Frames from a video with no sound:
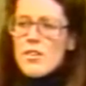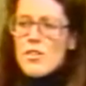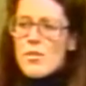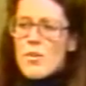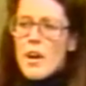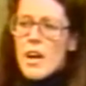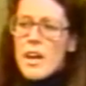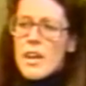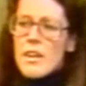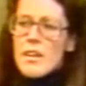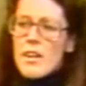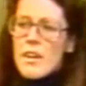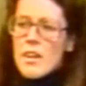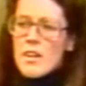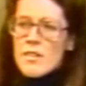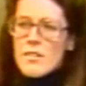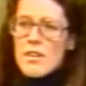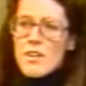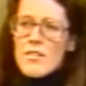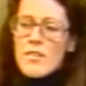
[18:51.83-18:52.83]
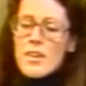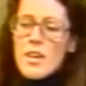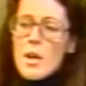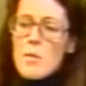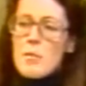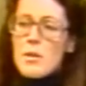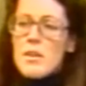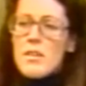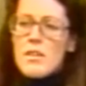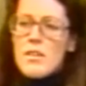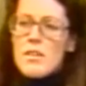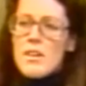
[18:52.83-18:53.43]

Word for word: to try it, and I also have chemical